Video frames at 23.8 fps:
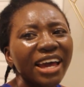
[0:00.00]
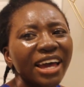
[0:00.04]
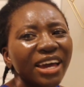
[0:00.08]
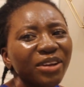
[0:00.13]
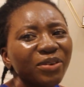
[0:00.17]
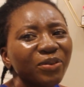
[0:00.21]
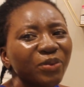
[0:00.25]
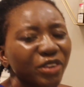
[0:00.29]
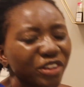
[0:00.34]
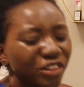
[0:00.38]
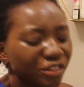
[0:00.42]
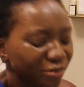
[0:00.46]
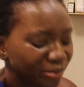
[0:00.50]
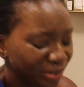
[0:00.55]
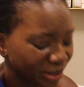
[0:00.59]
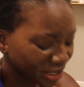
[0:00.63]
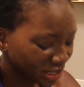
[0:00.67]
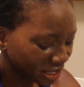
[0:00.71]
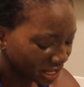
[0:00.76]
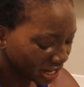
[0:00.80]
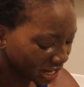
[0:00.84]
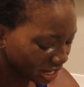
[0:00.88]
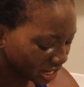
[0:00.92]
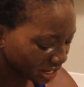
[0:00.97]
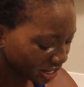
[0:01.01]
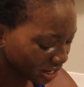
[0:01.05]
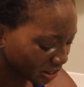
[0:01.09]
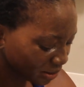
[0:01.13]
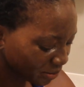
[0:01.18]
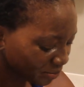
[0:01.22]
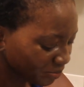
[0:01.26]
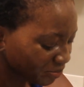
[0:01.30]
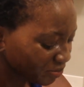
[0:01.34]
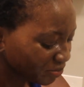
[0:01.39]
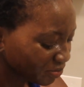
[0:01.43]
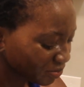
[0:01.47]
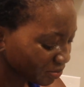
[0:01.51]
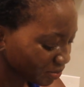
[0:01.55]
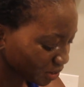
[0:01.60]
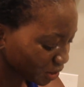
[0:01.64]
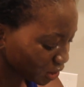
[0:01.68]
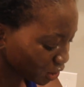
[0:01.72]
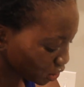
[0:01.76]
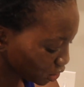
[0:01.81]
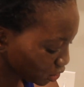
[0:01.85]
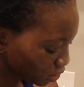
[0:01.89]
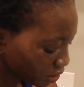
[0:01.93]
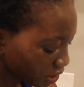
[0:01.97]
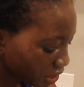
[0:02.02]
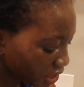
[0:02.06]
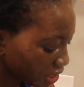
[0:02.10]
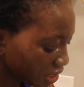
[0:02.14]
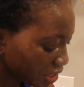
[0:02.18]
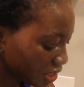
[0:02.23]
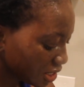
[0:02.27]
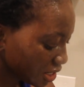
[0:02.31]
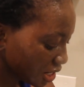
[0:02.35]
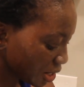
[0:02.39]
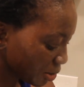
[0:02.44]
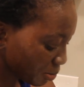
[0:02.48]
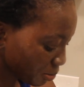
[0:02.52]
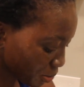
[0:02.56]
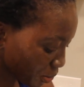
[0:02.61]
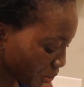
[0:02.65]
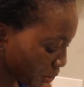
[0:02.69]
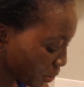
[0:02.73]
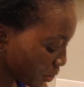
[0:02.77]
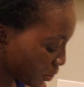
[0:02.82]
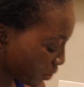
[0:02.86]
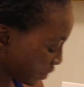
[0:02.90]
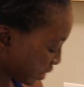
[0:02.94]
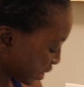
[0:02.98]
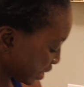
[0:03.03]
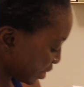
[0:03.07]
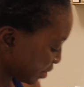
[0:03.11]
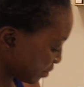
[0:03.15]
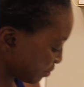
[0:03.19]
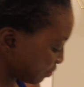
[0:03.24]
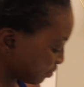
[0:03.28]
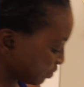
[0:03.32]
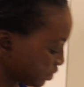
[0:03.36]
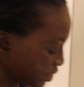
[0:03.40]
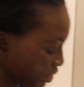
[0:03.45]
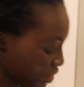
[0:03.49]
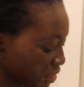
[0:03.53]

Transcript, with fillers: And we've been like tricked and programmed